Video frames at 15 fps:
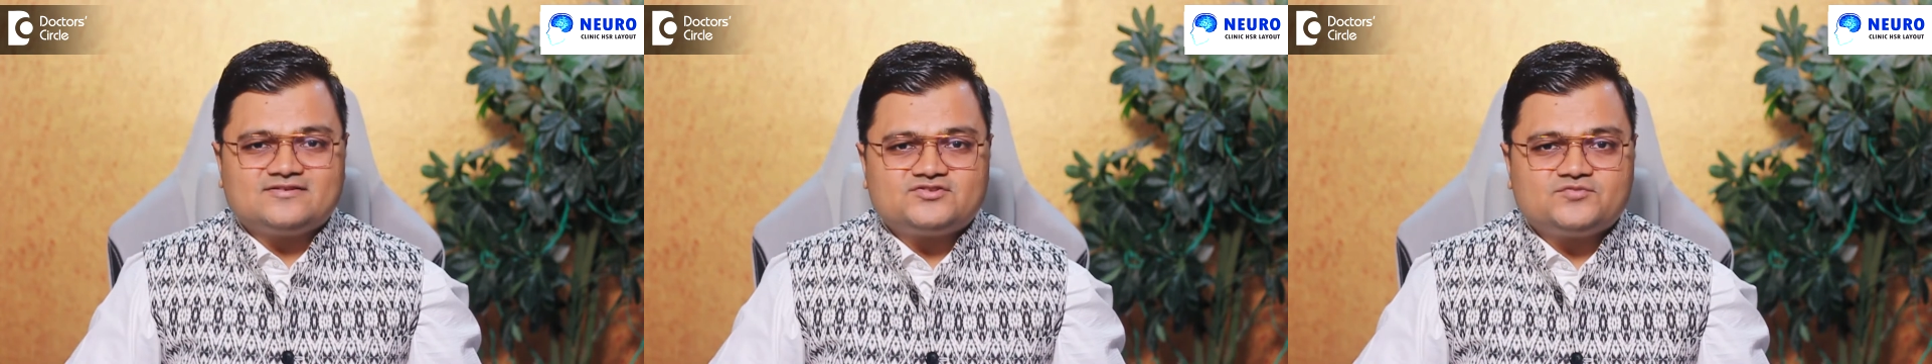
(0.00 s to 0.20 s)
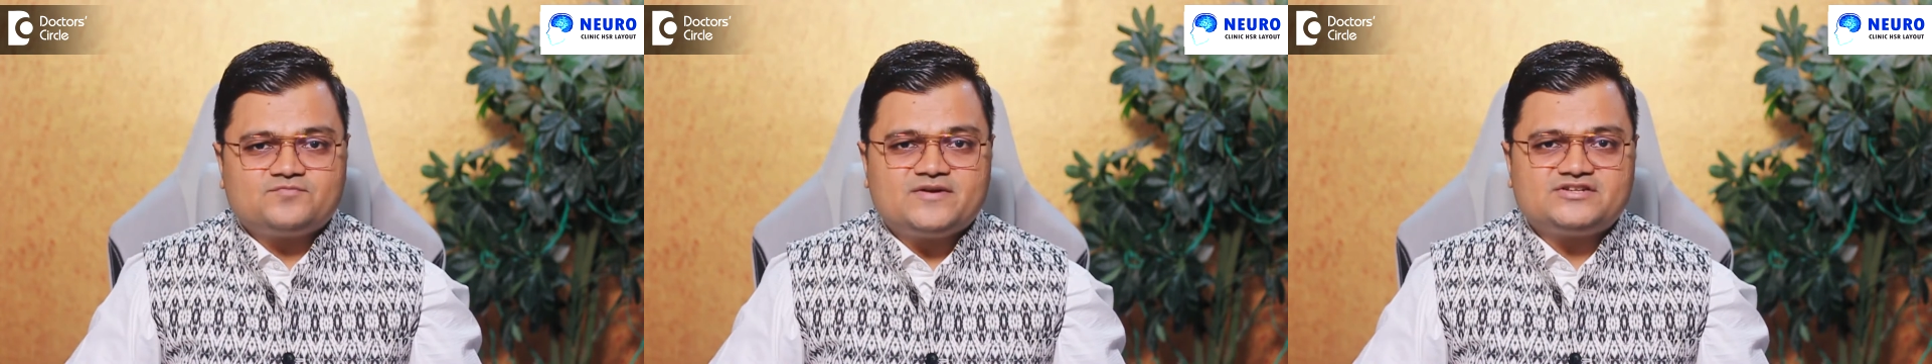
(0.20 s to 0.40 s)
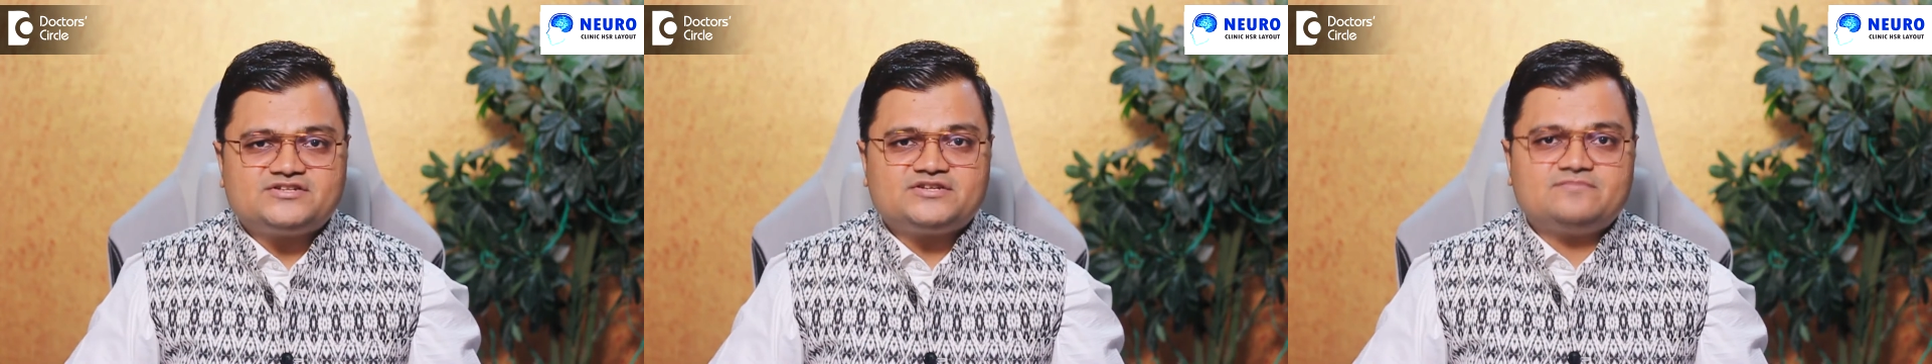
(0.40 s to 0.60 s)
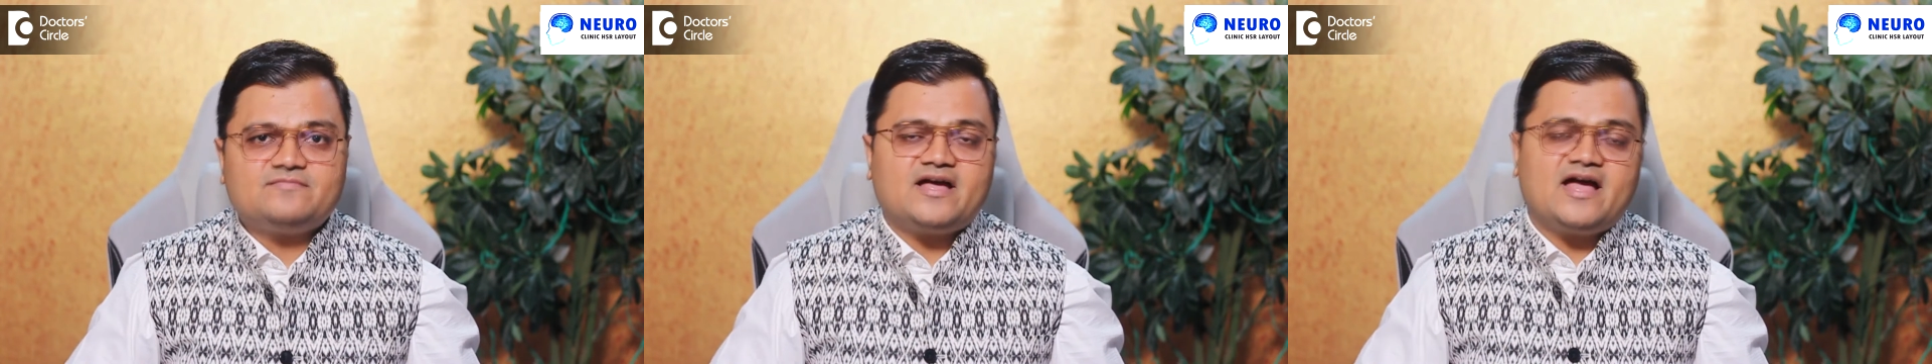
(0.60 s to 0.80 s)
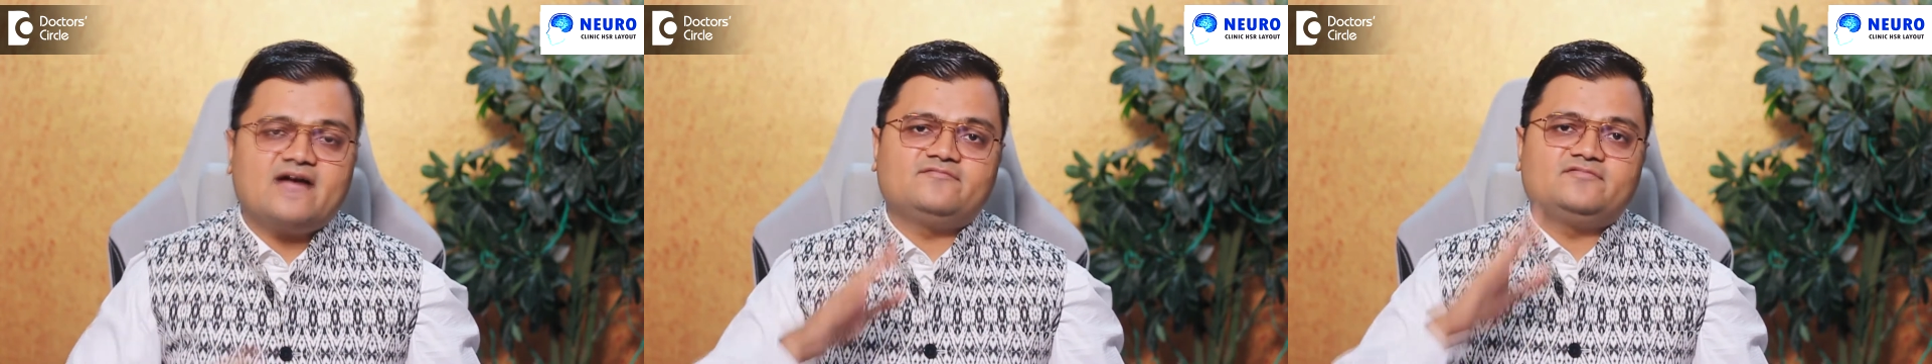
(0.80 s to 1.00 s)
So patient
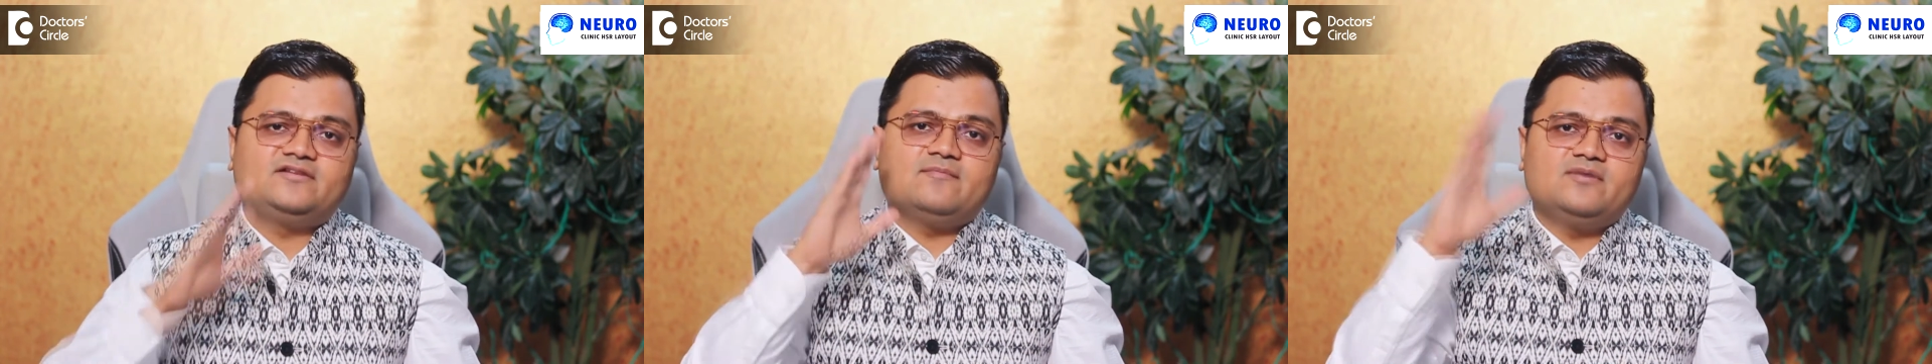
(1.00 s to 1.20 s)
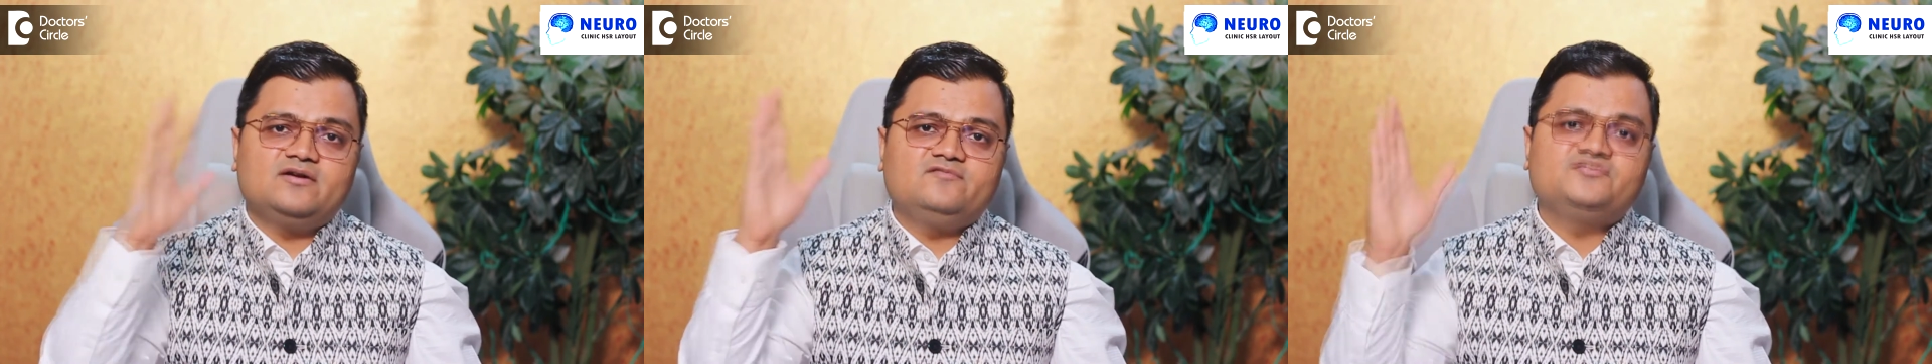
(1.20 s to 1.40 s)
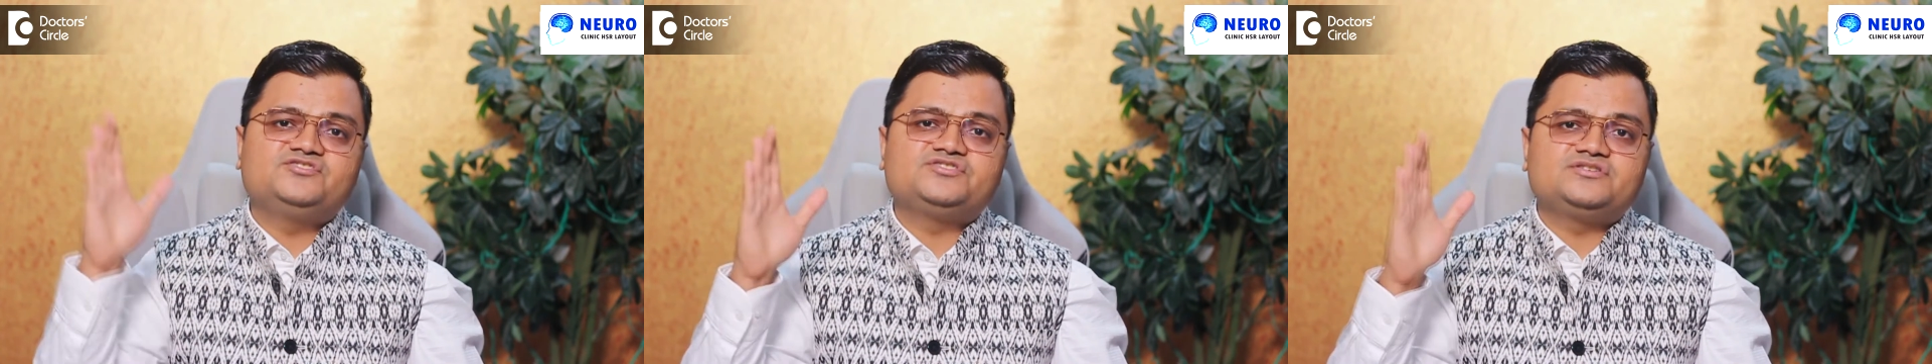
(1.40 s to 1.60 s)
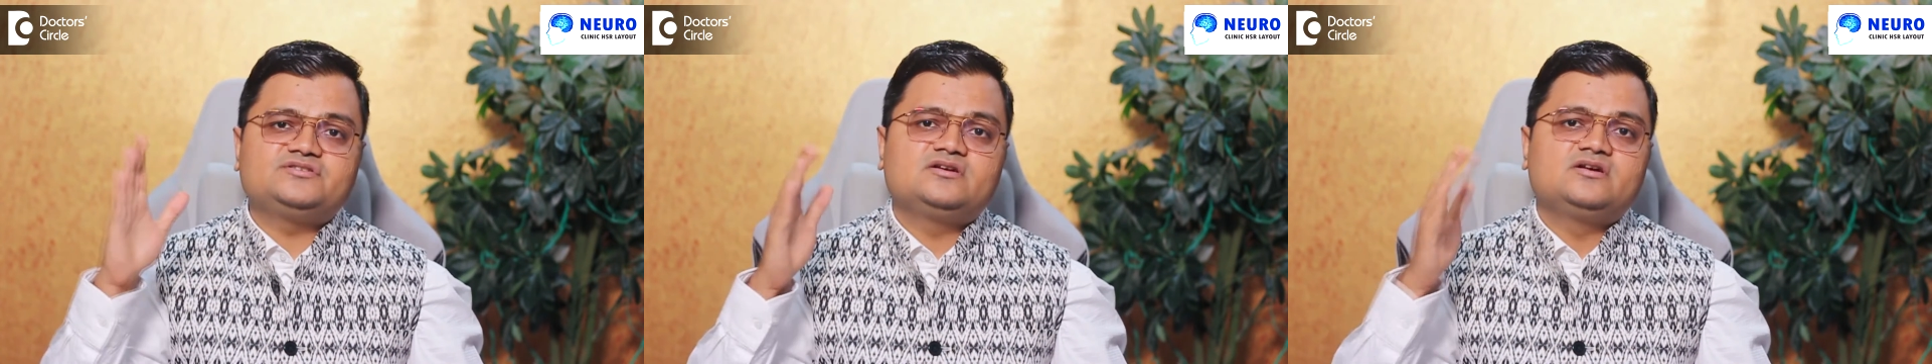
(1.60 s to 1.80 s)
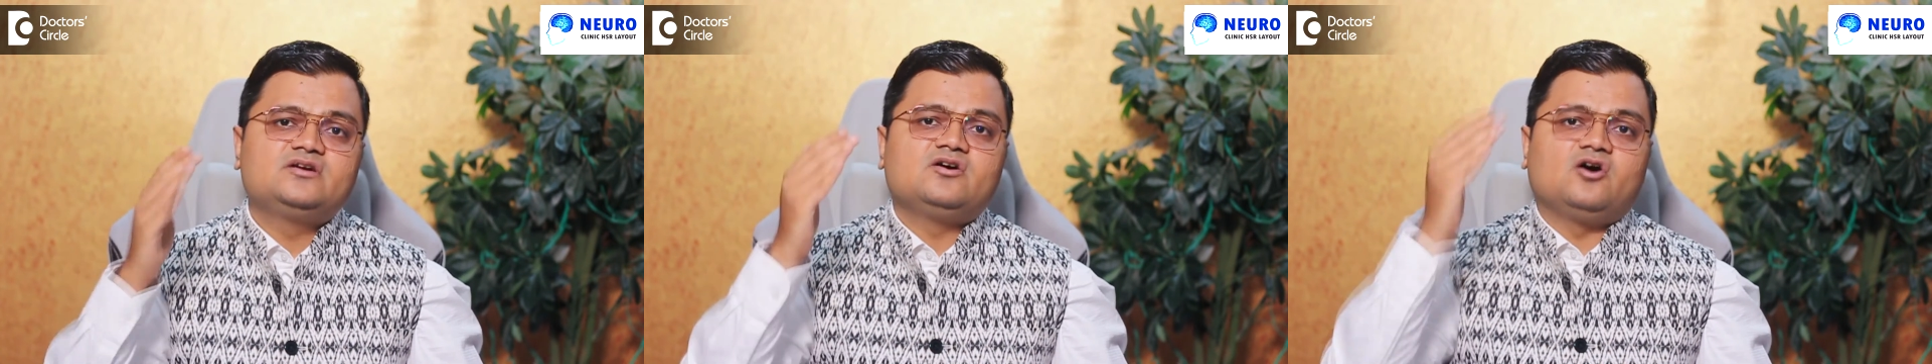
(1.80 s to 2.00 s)
may have double vision,